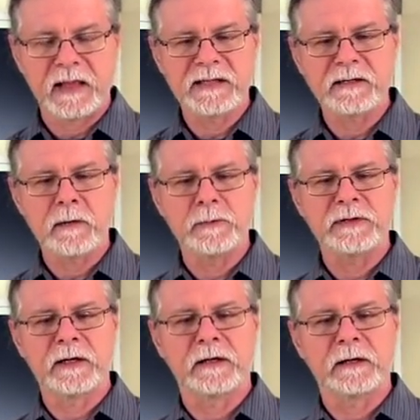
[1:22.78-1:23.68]
Let's start
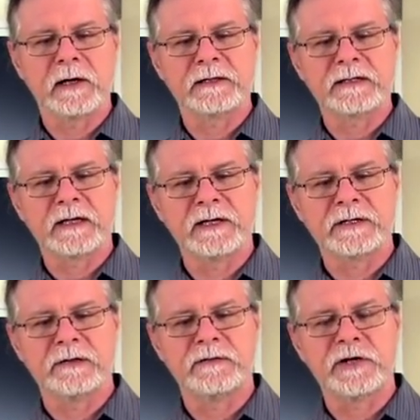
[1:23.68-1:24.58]
with a
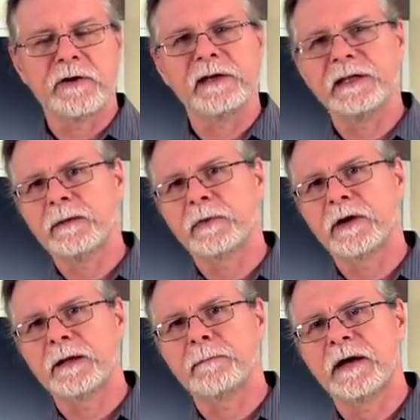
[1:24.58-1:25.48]
discussion of Jerry
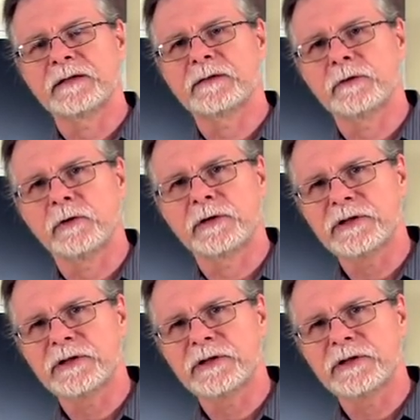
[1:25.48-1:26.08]
Leiber and Mike Stoller.